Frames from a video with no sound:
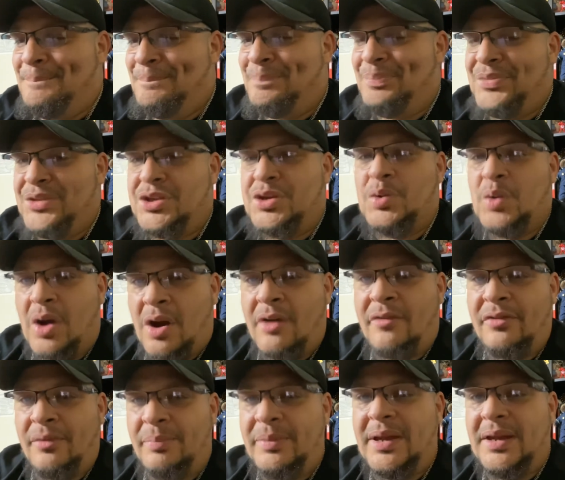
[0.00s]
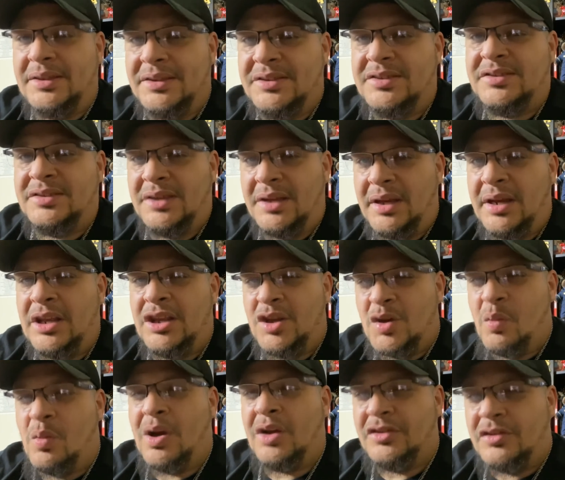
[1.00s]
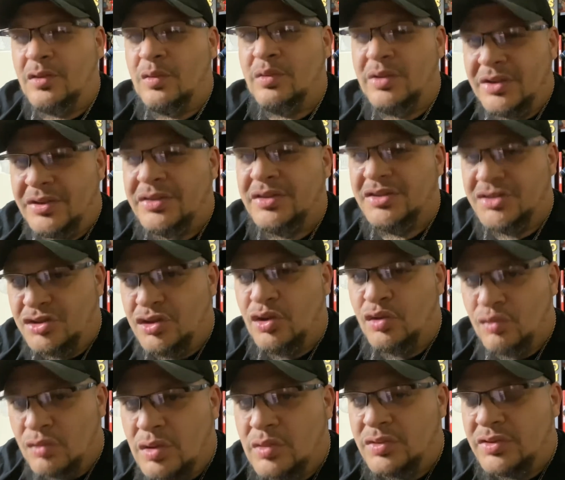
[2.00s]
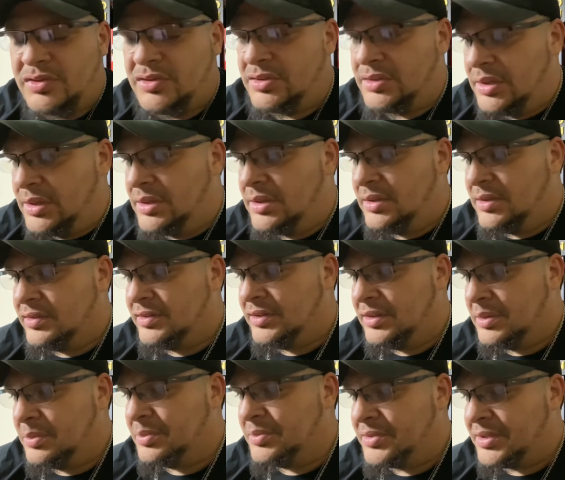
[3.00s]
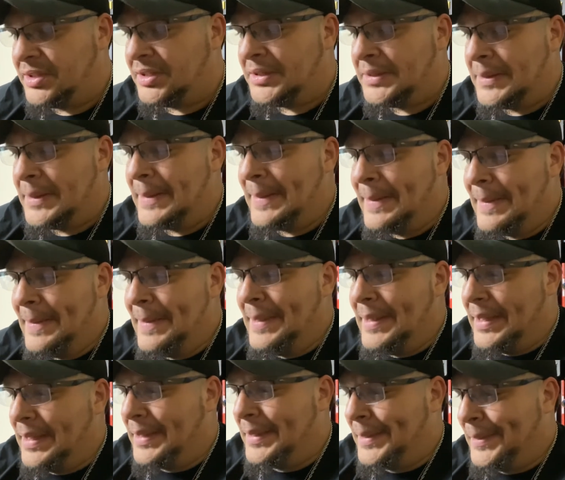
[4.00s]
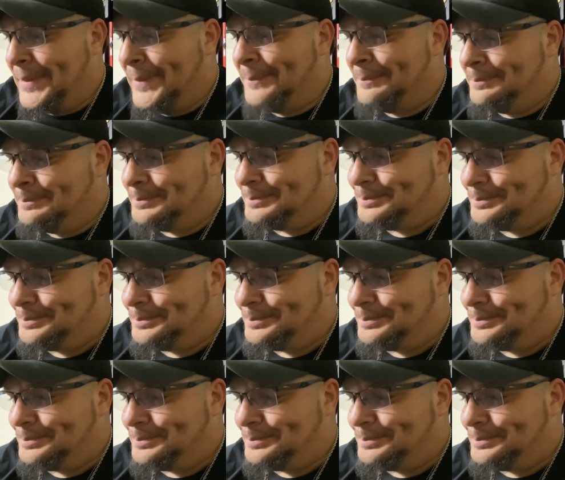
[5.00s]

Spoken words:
you are from that descent and you want to research your roots. You see what I'm saying? Um,